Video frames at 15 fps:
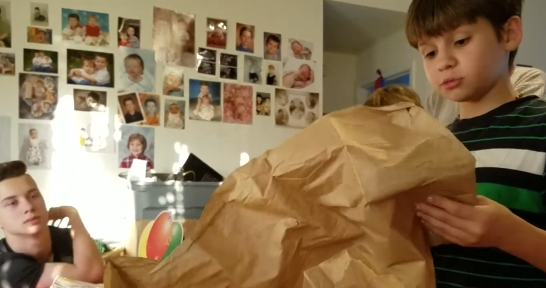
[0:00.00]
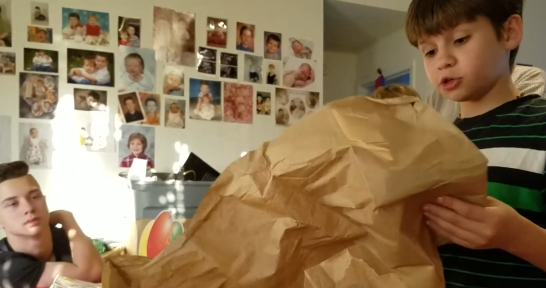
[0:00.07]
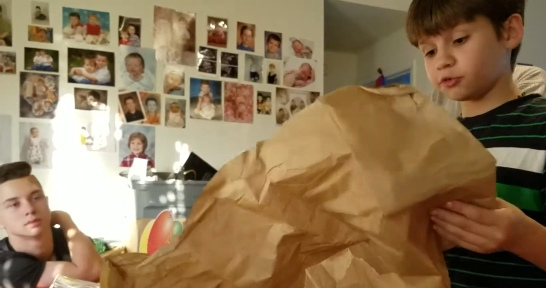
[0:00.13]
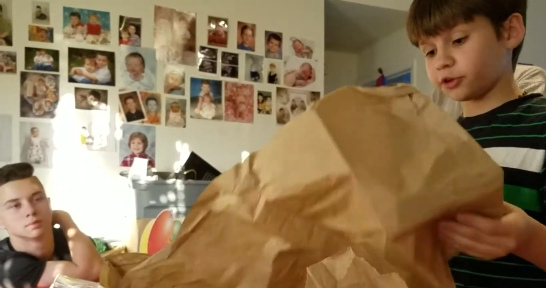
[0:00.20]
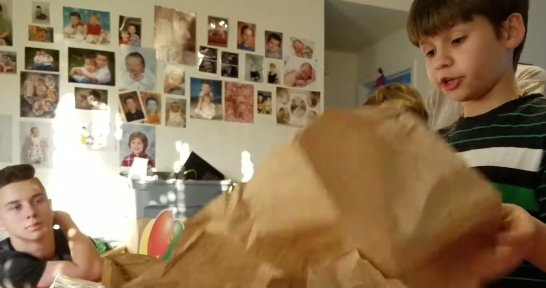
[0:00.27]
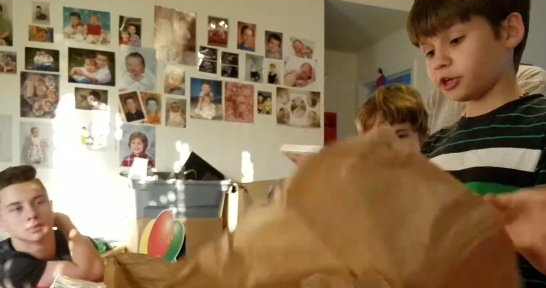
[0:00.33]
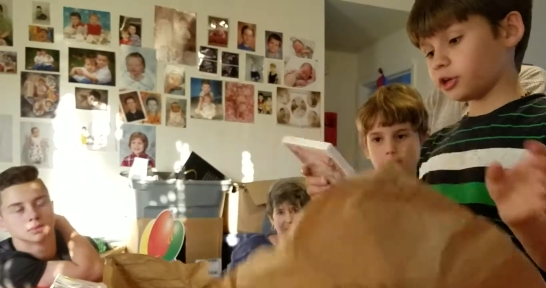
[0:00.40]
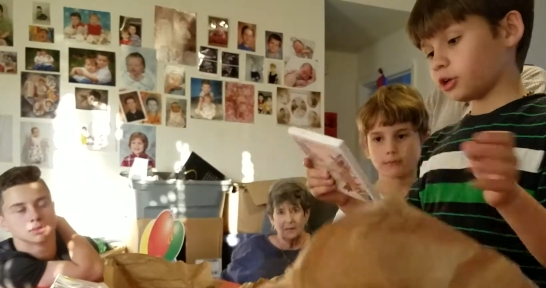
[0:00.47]
Speaker 1: a
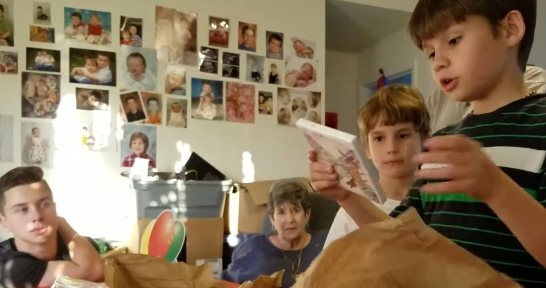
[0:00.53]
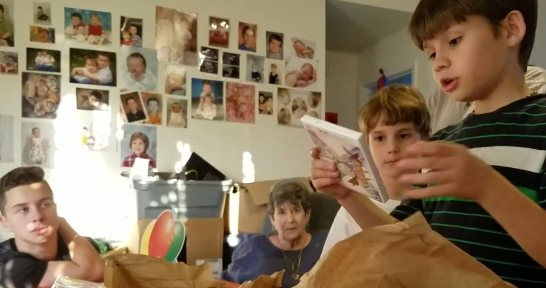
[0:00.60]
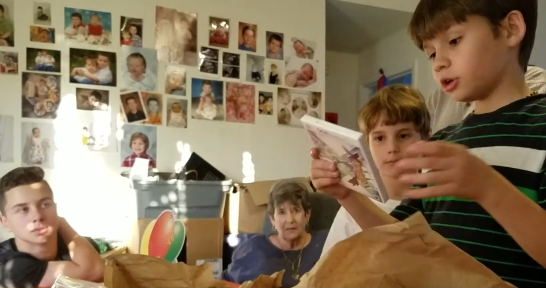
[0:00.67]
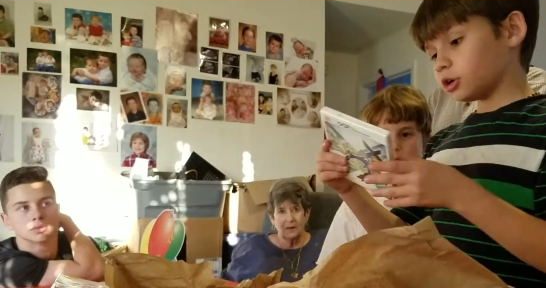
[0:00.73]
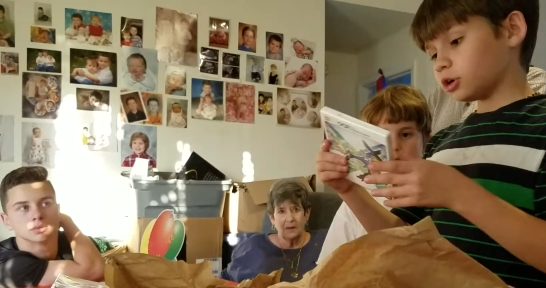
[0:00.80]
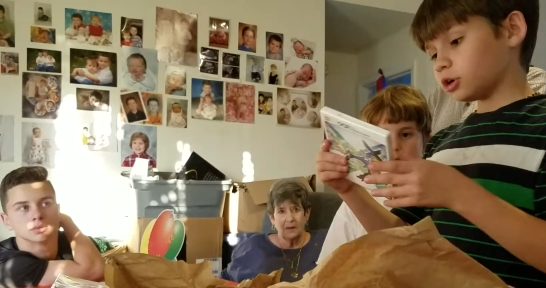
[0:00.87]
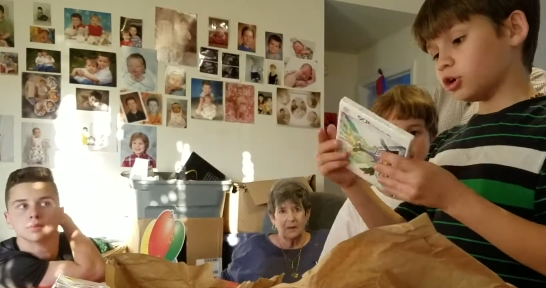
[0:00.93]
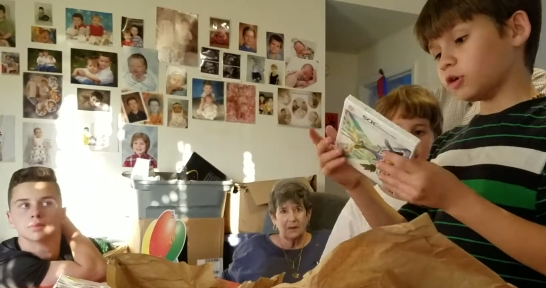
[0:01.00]
movie.
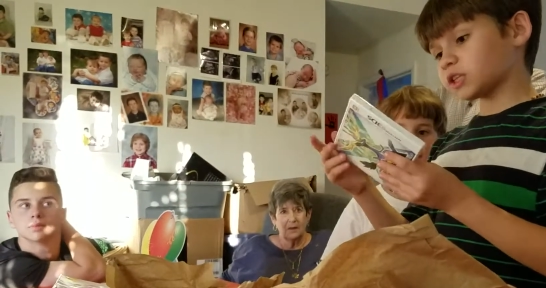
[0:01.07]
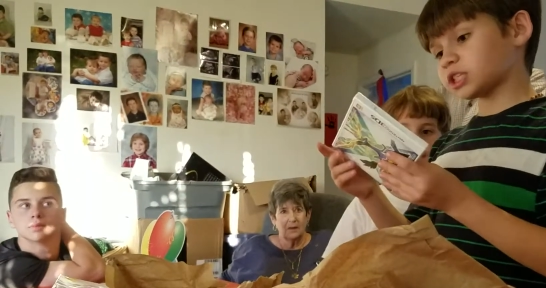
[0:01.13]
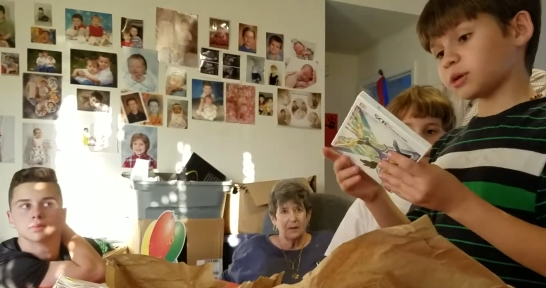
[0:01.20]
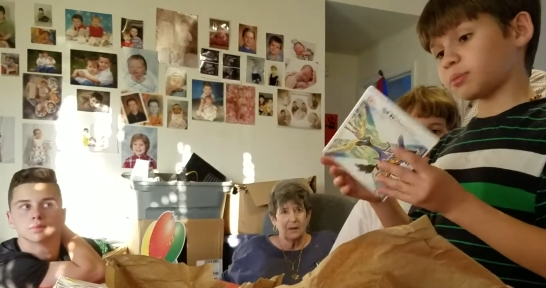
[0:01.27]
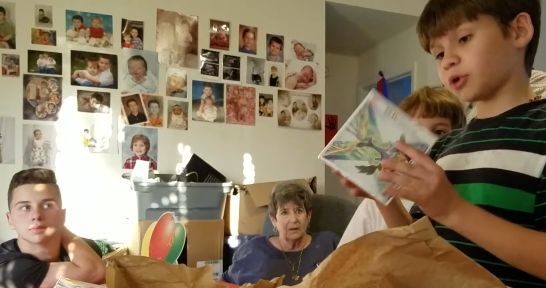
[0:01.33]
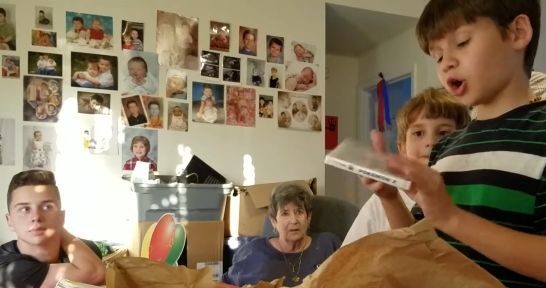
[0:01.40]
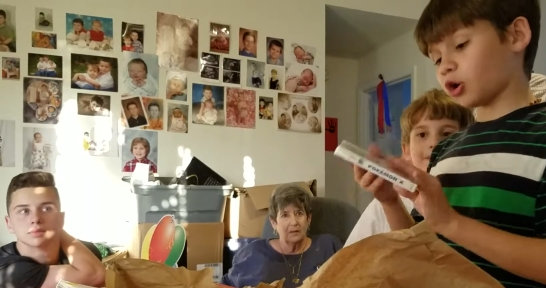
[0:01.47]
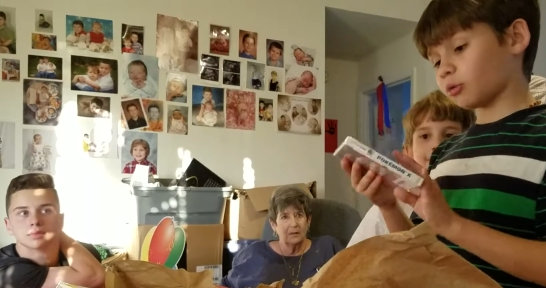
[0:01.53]
Ooh, it's a
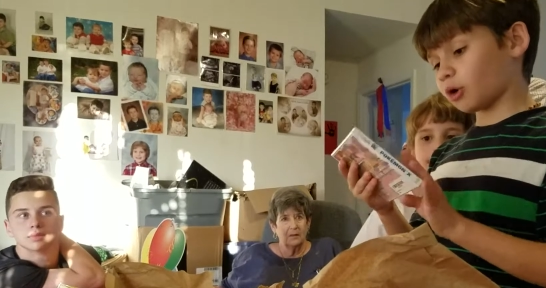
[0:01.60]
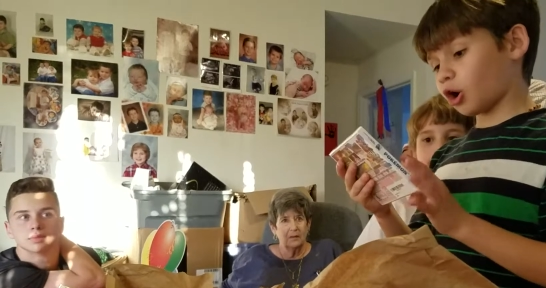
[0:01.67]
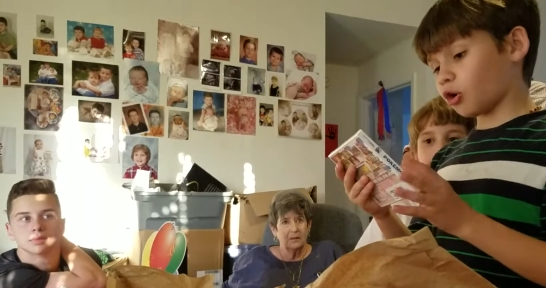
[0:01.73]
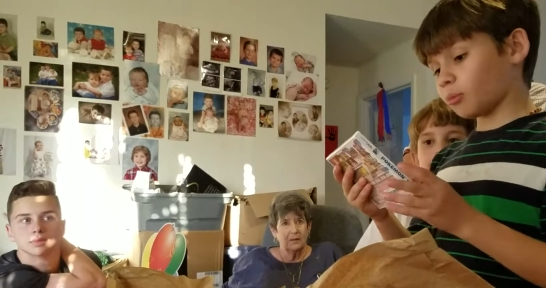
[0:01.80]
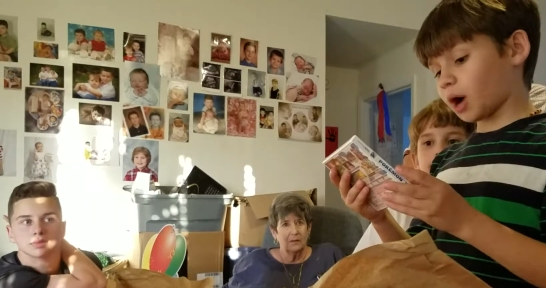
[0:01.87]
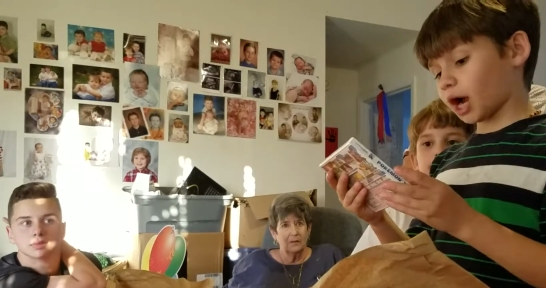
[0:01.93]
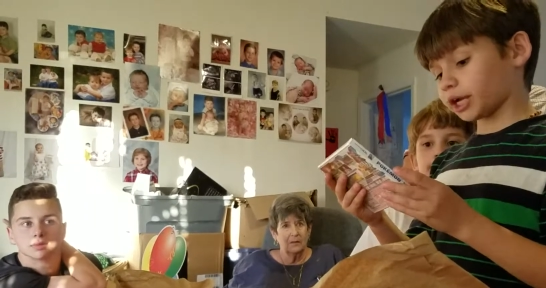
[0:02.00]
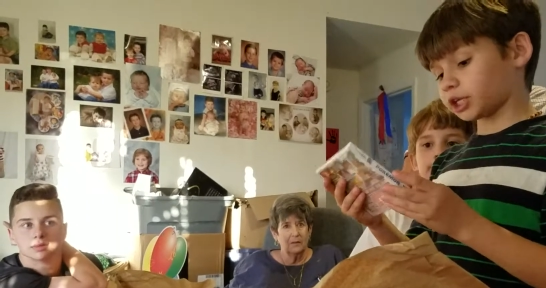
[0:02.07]
bone.
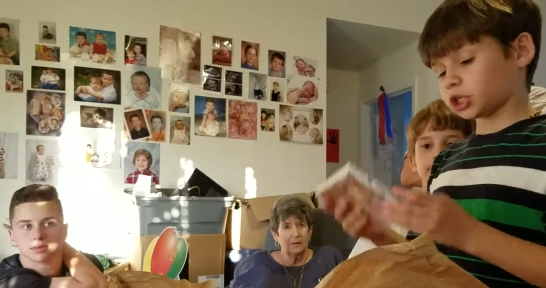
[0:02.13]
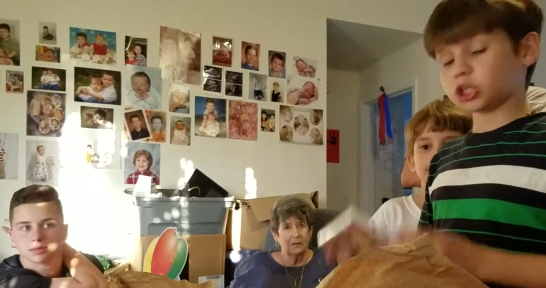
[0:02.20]
Oh my